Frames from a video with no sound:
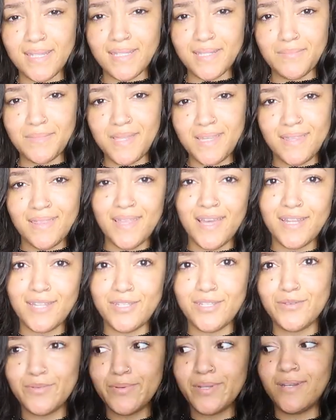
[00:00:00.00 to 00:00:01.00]
something
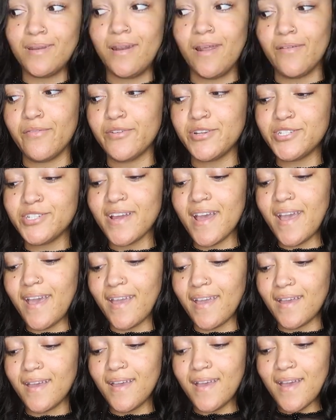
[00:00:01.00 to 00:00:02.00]
that you would never
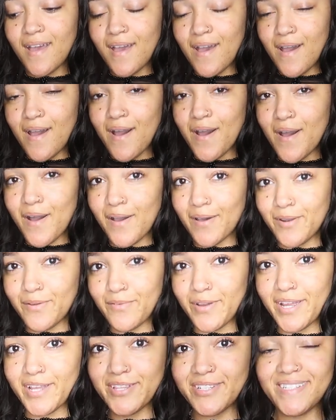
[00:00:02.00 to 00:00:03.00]
try on a
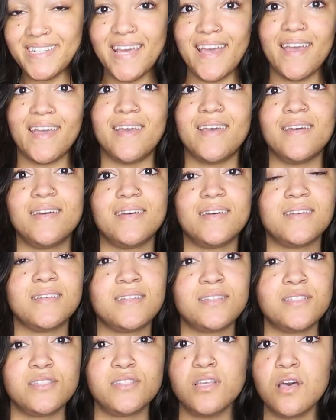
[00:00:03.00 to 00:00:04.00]
regular day?
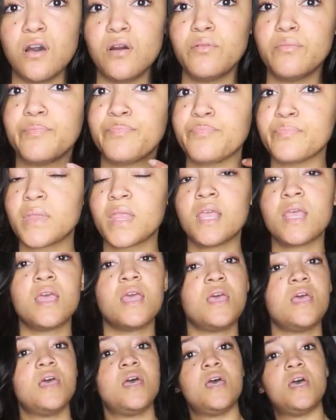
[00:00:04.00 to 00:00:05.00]
So,
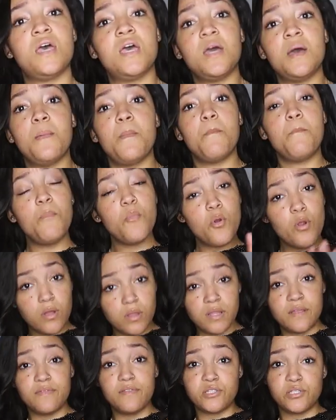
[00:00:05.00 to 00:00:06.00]

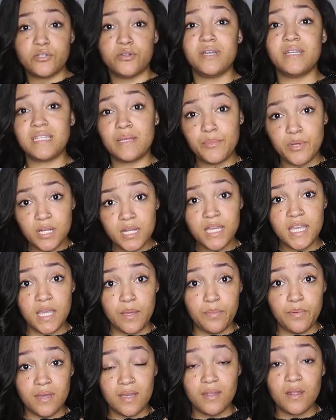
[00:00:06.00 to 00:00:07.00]
moral of the story is I'm gonna
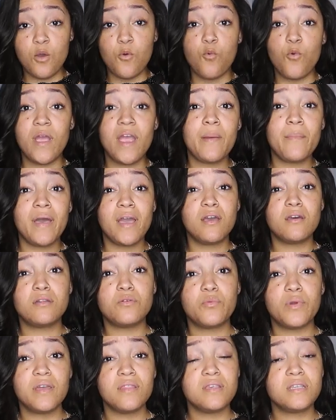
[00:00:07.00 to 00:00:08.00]
keep it. Where am I
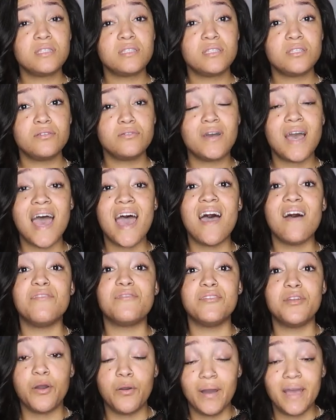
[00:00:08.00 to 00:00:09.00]
gonna wear this to? I
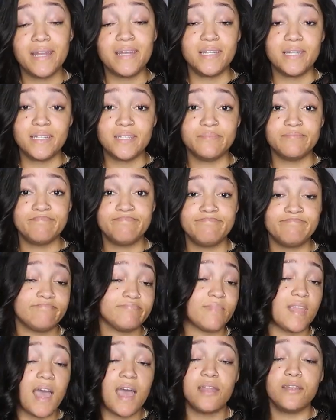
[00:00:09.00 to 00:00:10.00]
have no idea.
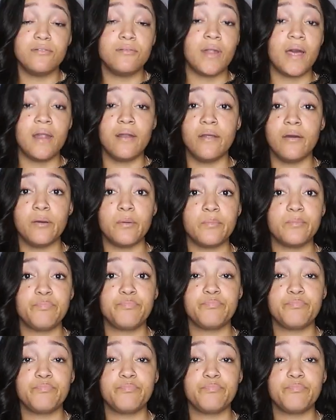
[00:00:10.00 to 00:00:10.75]
I do not know.